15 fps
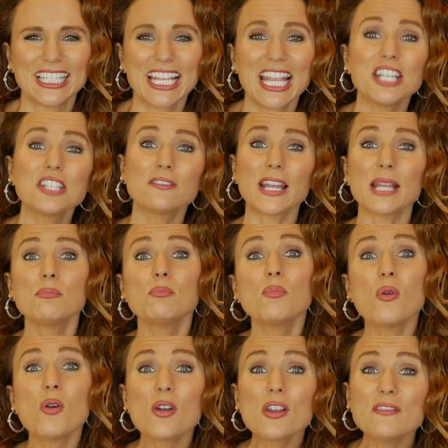And to find
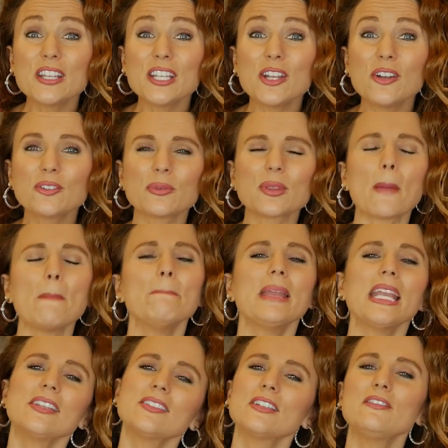more videos with
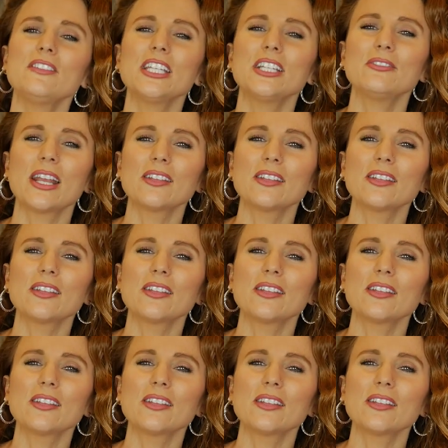amazing vegan